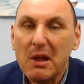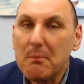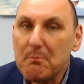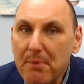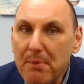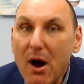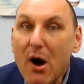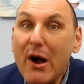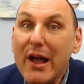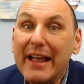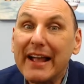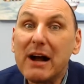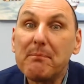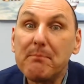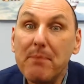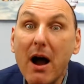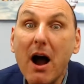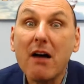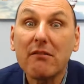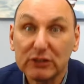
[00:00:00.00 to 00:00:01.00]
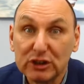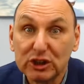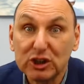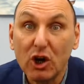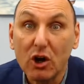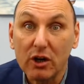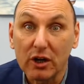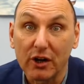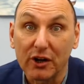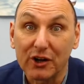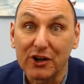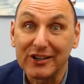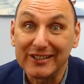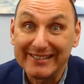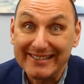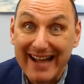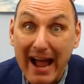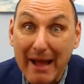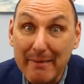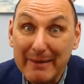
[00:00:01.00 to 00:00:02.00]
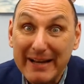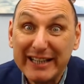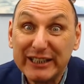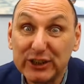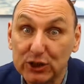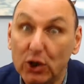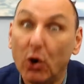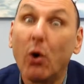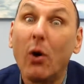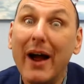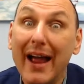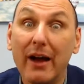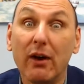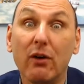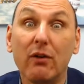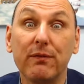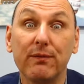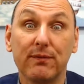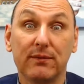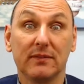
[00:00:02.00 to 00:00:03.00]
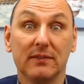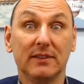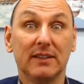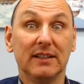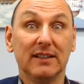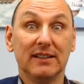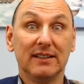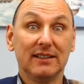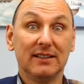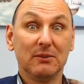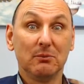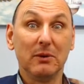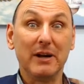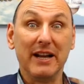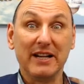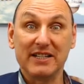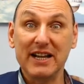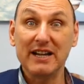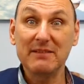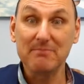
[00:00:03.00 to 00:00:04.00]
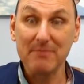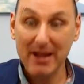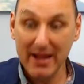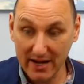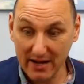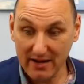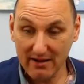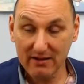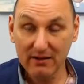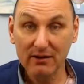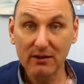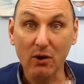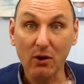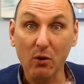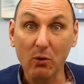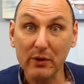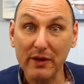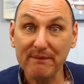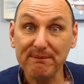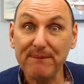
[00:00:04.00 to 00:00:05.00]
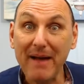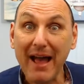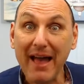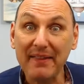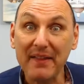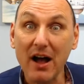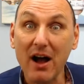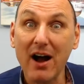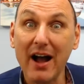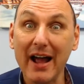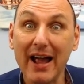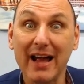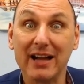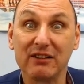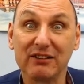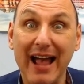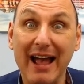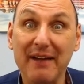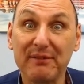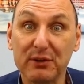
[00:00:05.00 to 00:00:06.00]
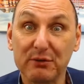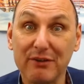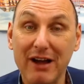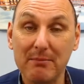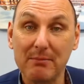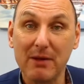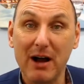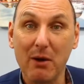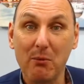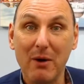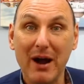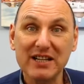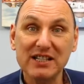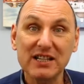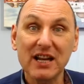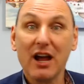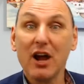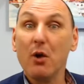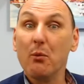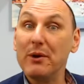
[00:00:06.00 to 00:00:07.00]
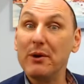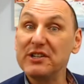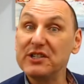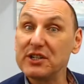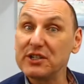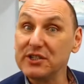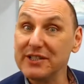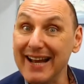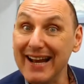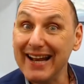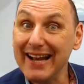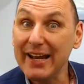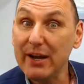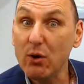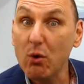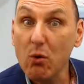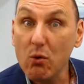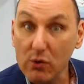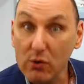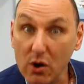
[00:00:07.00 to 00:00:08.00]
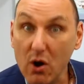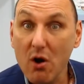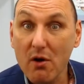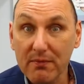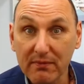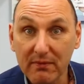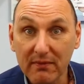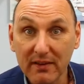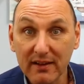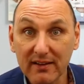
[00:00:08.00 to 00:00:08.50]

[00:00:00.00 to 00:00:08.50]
Buying a bar of chocolate could damage your health. Well, it did me. All the fat that I had gathered around my waist, which is nearly all gone.